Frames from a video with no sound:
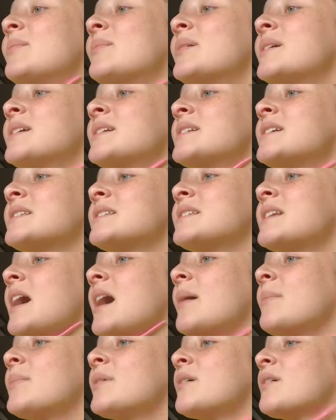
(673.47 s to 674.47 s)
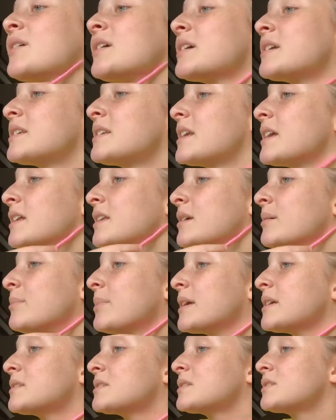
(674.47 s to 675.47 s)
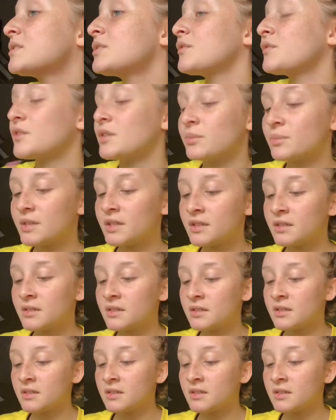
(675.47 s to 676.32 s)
But it doesn't happen on like a daily basis, you feel me?